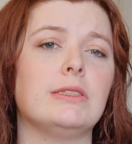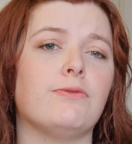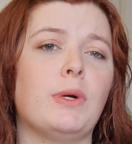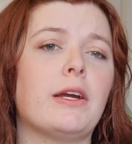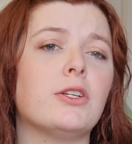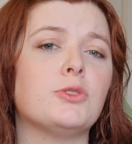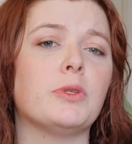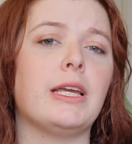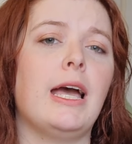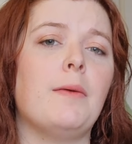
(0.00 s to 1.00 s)
of records
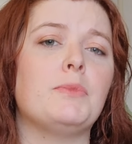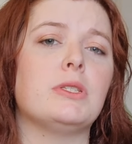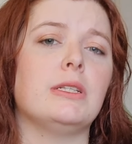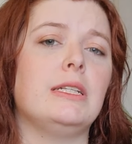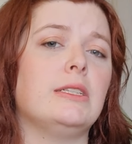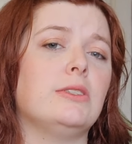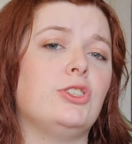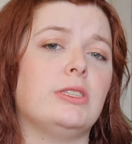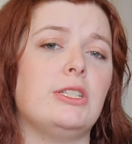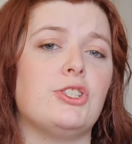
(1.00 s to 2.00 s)
were kept
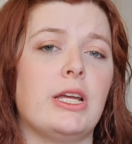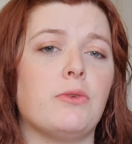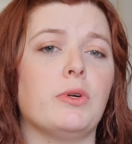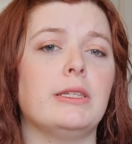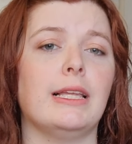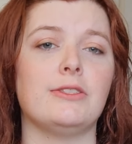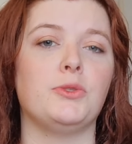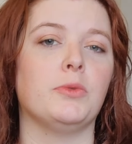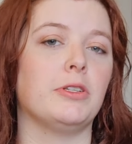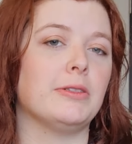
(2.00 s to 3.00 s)
just in general,
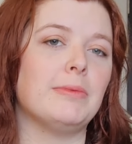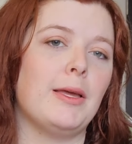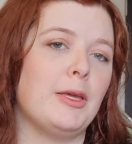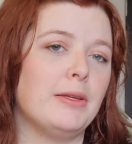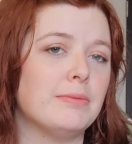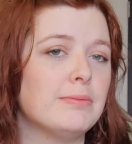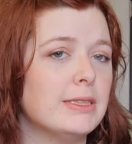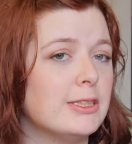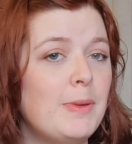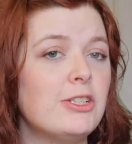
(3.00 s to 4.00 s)
unless you were a
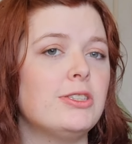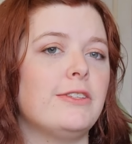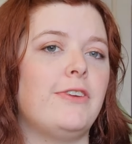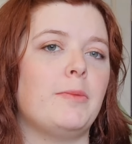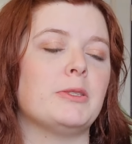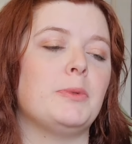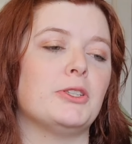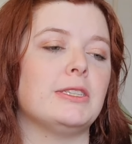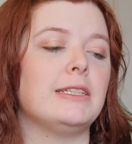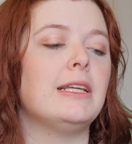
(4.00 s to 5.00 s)
especially famous
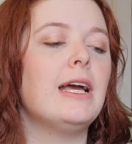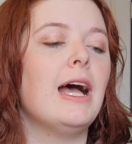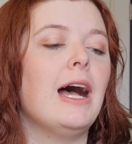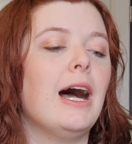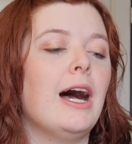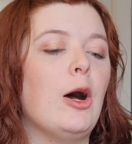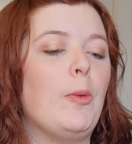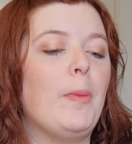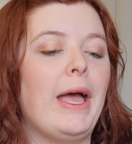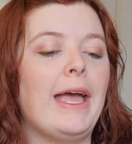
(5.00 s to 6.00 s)
person,
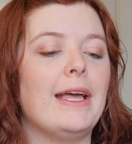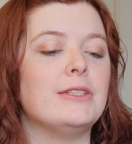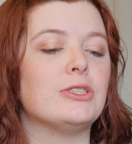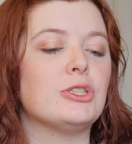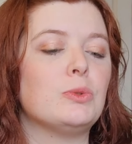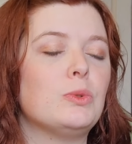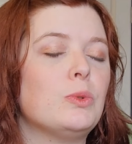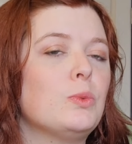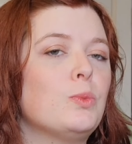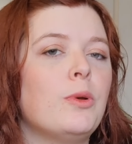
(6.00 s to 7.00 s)
and
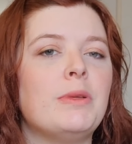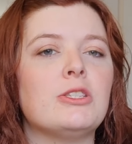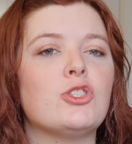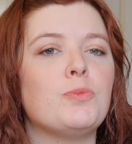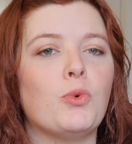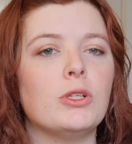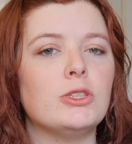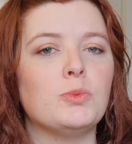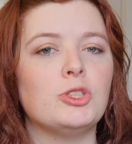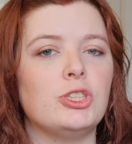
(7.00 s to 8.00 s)
women's
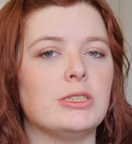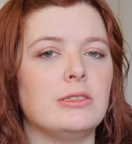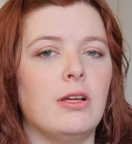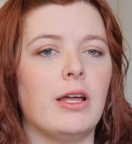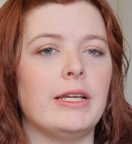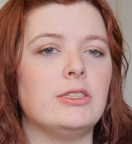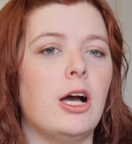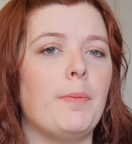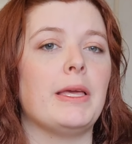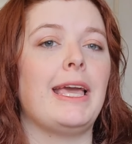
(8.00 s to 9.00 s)
sports was just not a
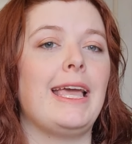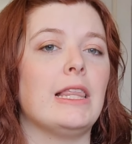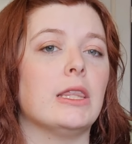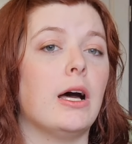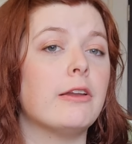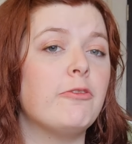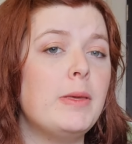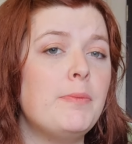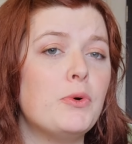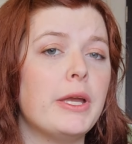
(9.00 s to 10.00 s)
topic a lot of
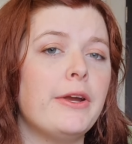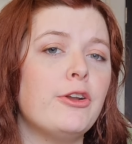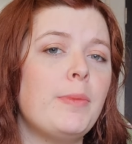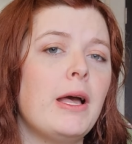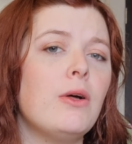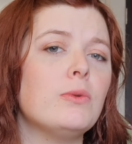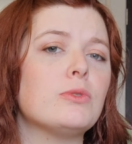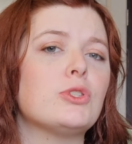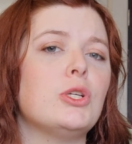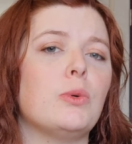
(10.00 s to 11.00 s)
people cared about,
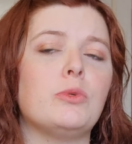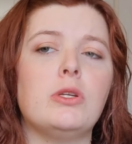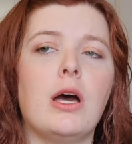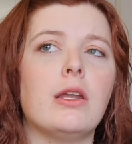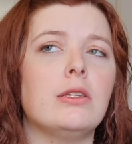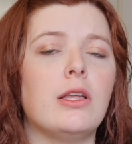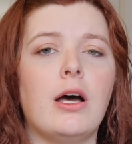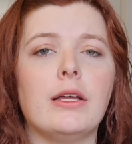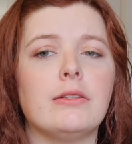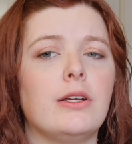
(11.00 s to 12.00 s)
so not a
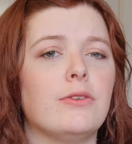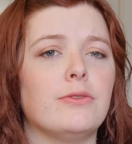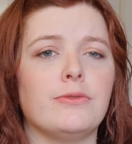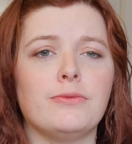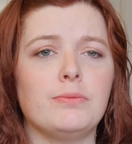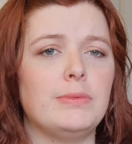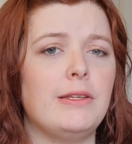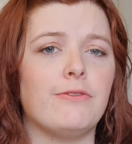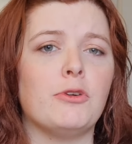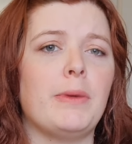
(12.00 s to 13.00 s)
lot of
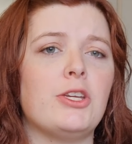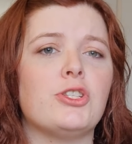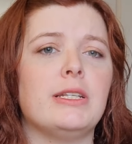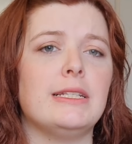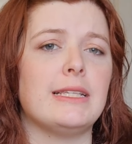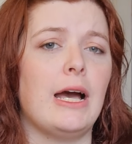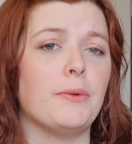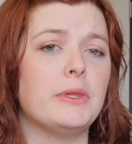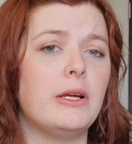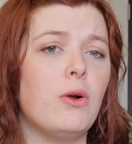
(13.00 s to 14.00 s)
information is
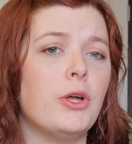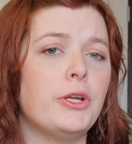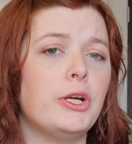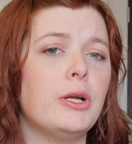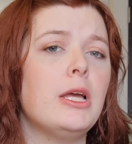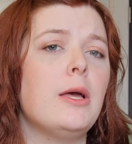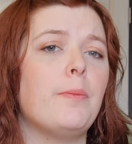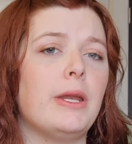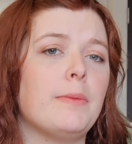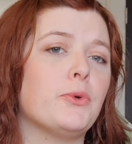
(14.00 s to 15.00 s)
out there on her,
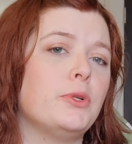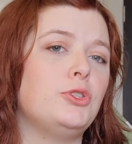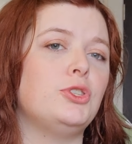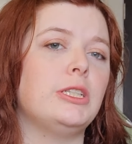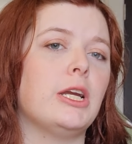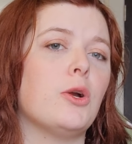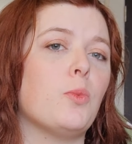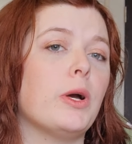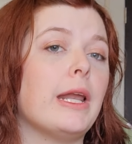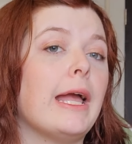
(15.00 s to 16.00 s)
but I'm going to share
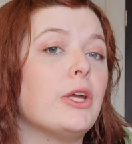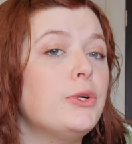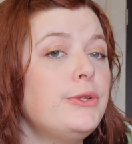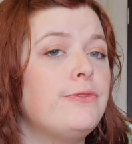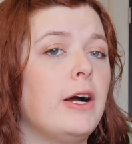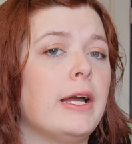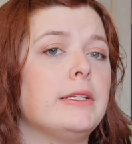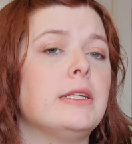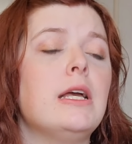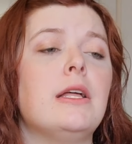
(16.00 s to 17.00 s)
what I could
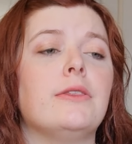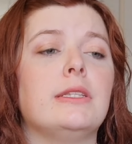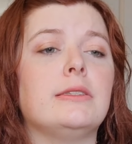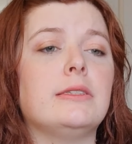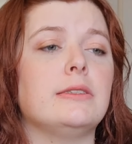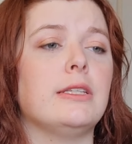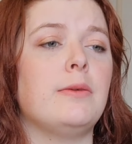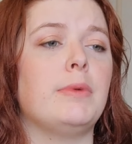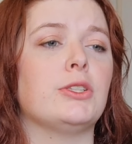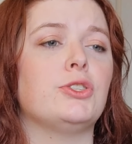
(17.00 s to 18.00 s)
find. This is
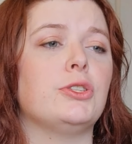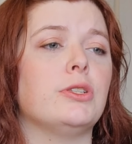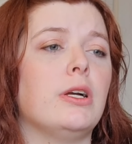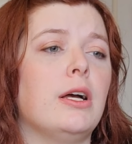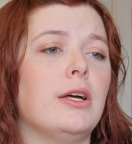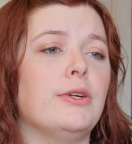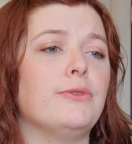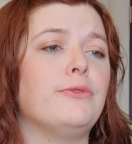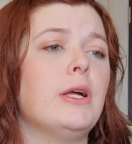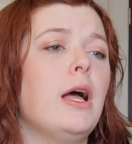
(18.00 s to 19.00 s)
a mixture
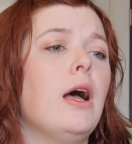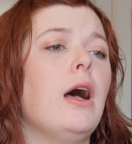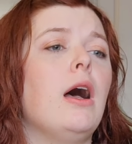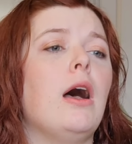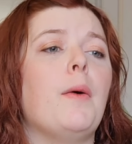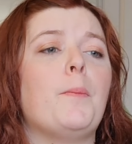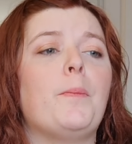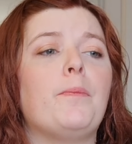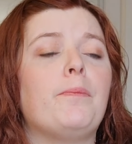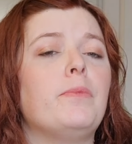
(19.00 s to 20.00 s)
of
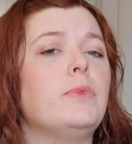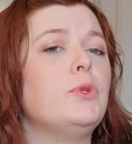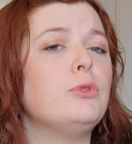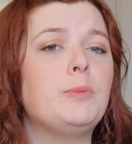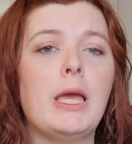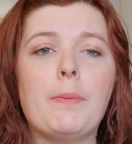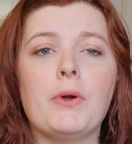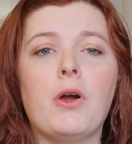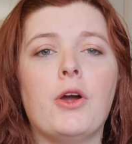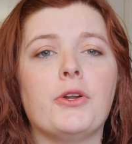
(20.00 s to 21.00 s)

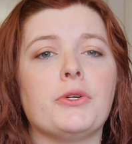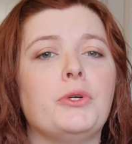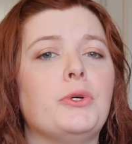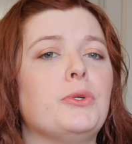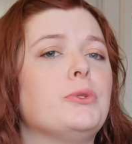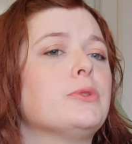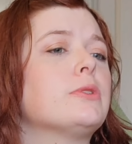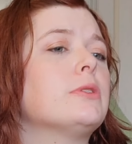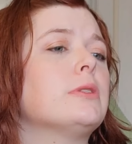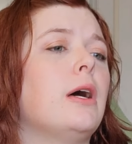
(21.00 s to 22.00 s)
newspaper
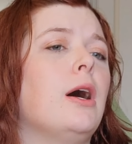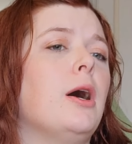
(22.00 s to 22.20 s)
articles,